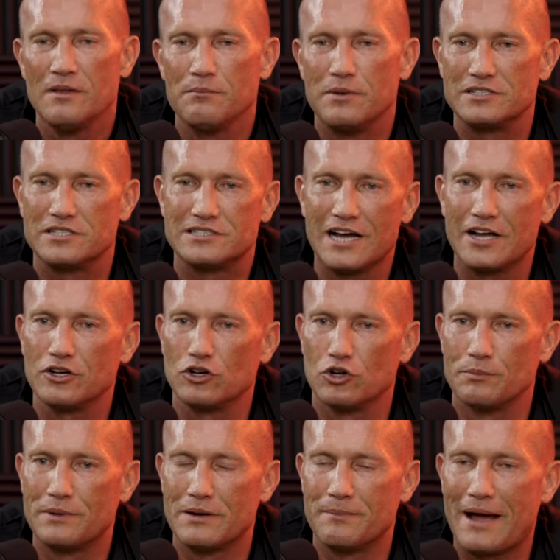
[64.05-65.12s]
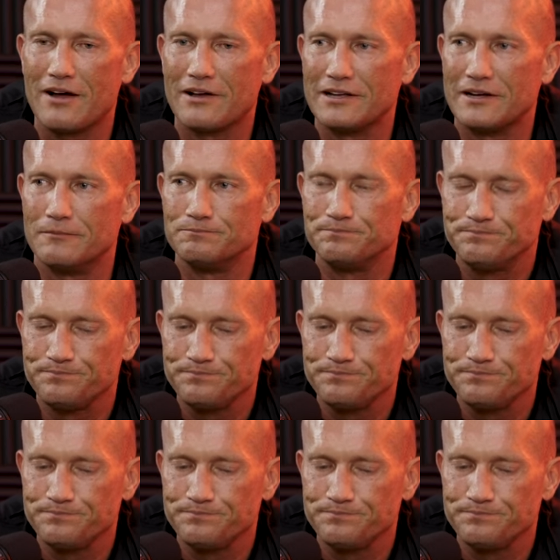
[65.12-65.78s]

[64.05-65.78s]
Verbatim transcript: But to tell you a little bit about him,